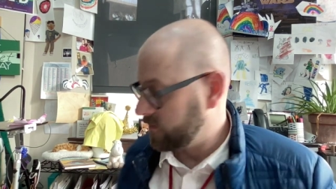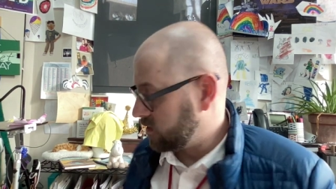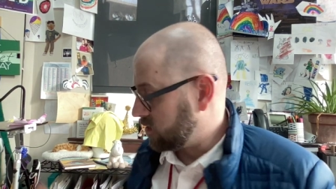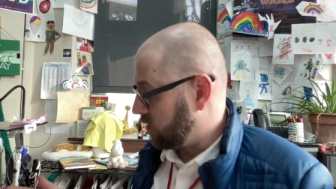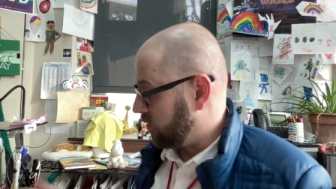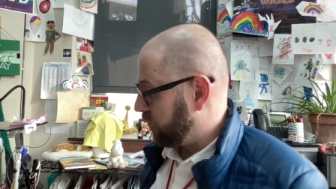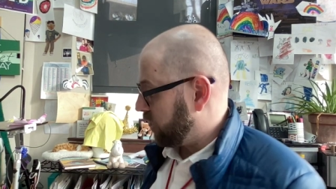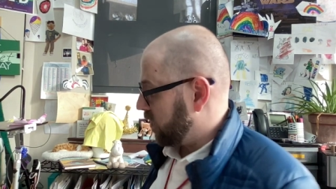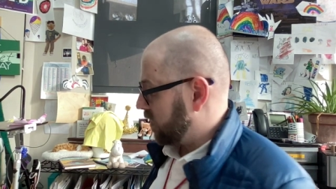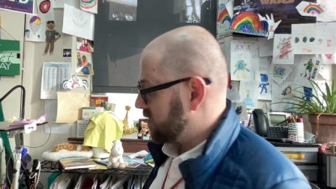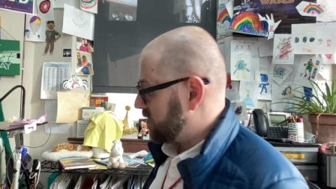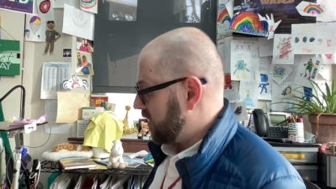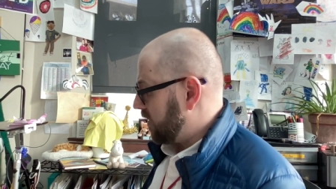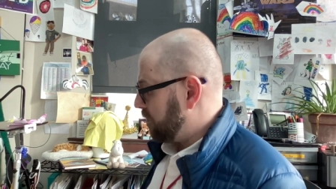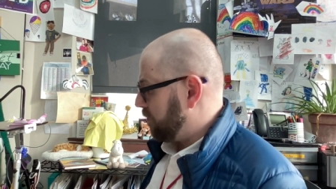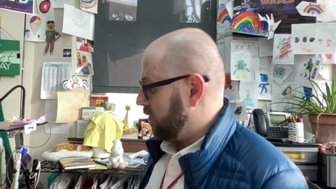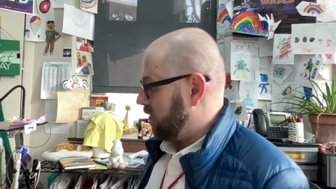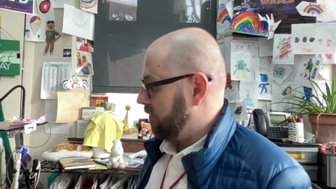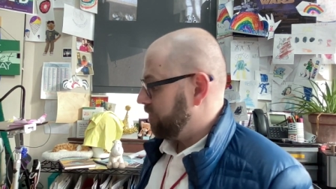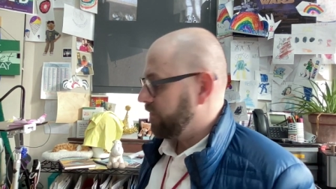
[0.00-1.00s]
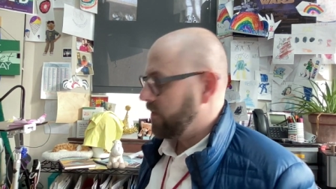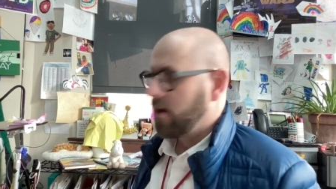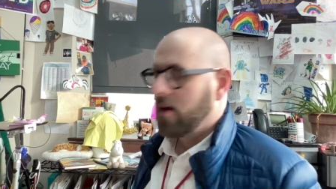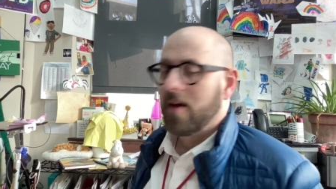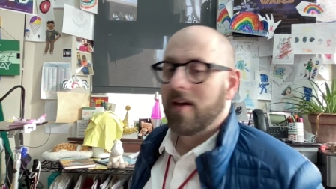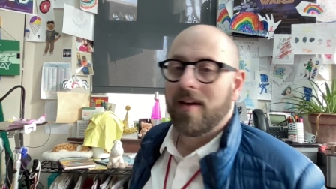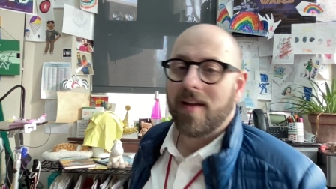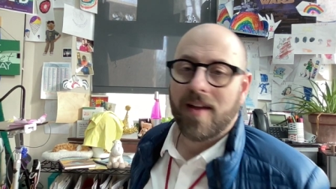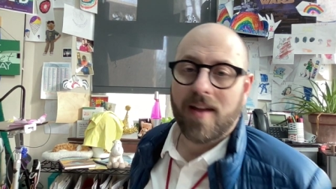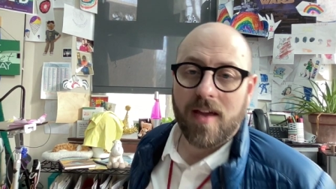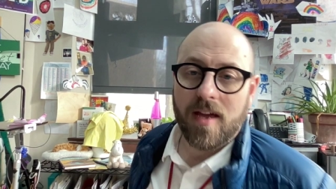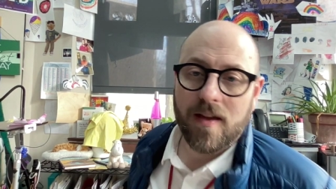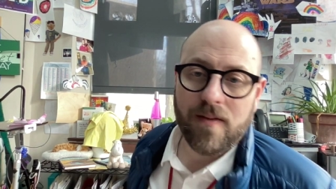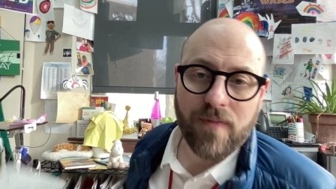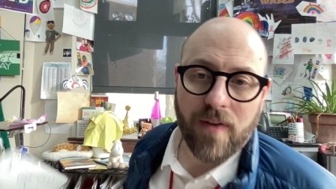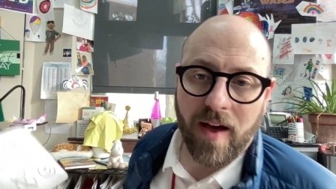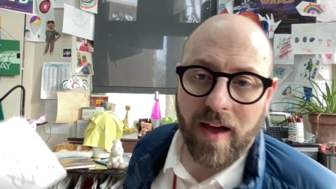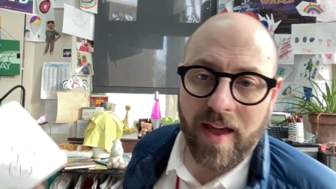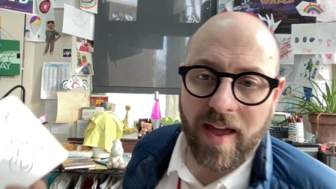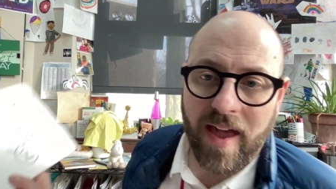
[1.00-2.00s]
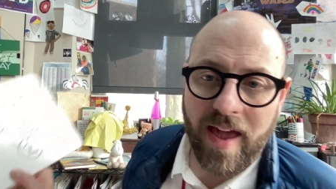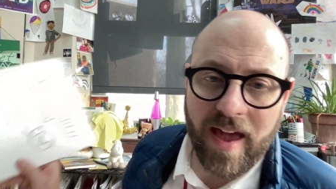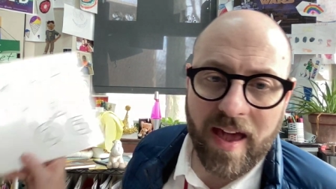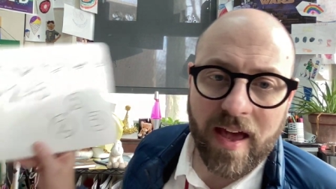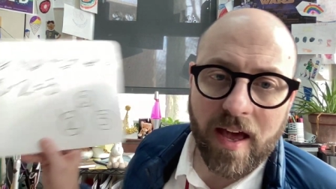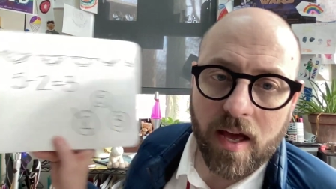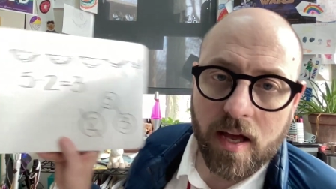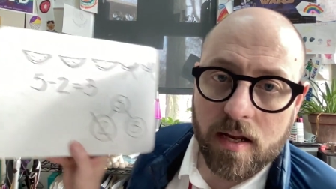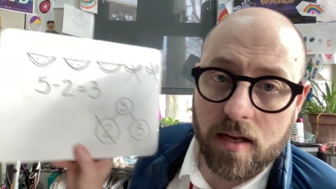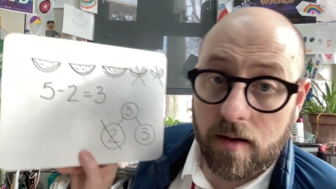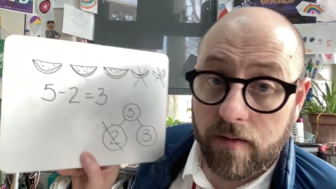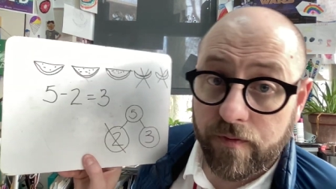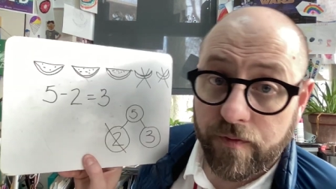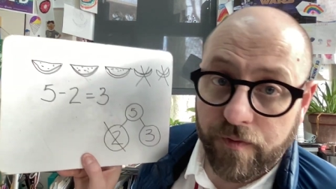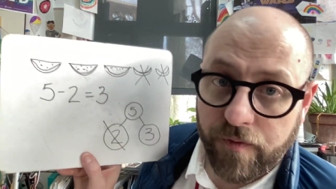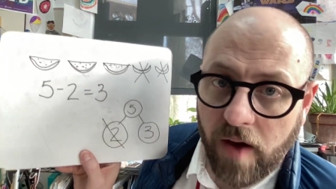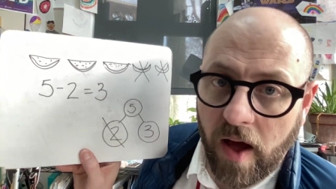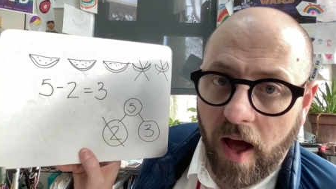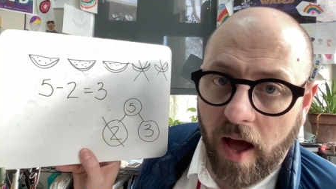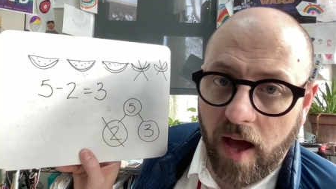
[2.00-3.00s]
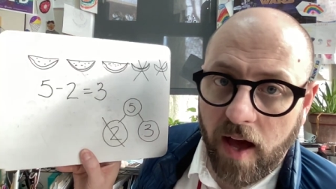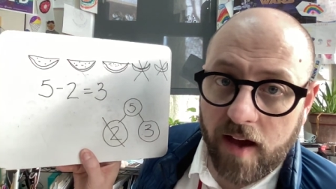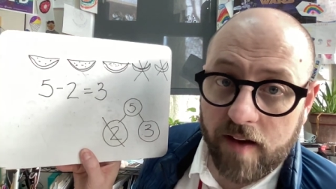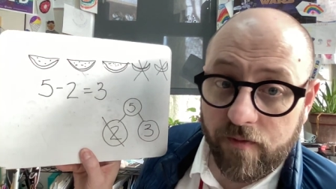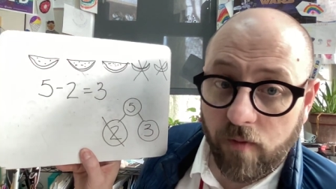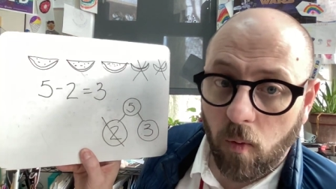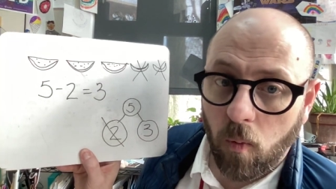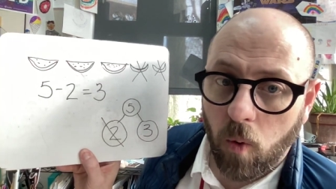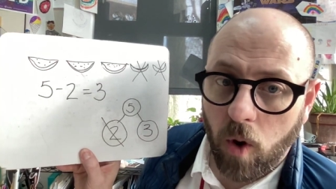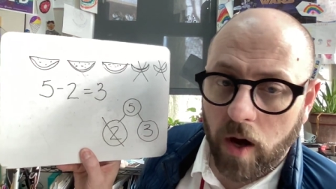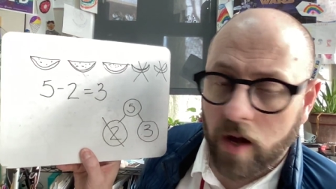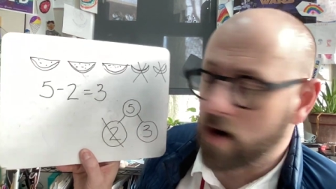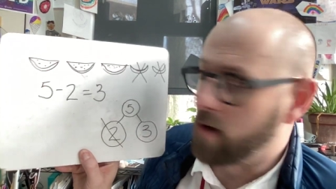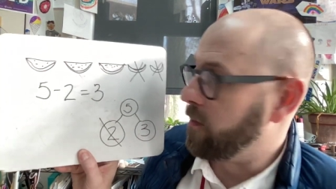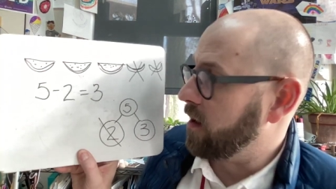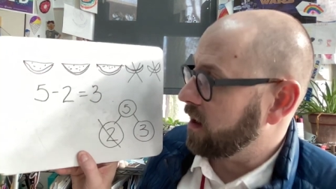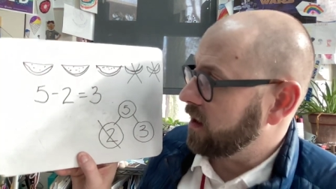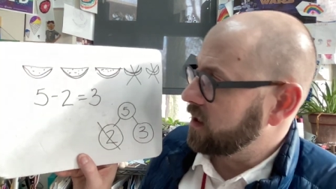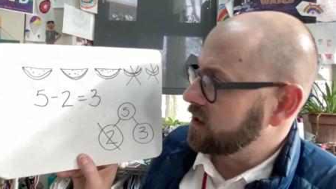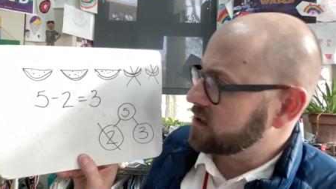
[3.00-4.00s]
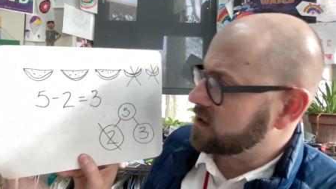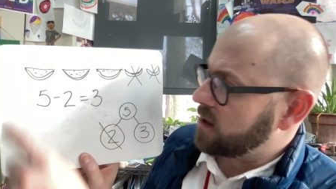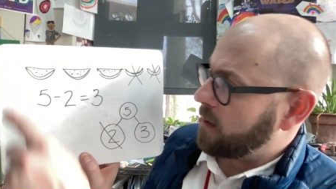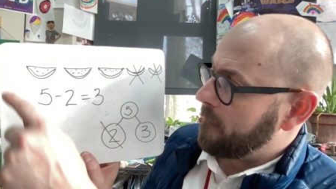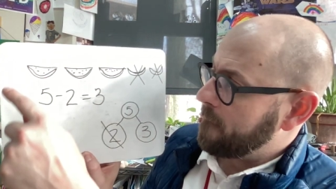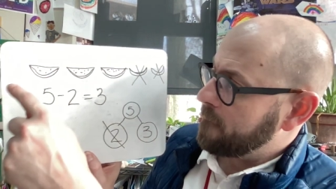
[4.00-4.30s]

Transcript: So, for example, if I had five watermelons,